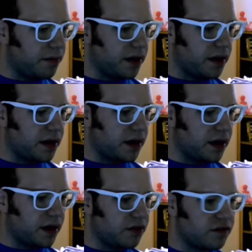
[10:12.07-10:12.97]

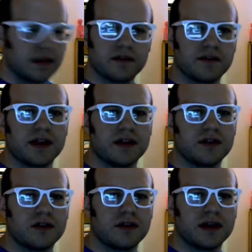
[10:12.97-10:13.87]
but usually they're really
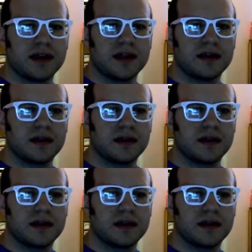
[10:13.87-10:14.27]
nerdy.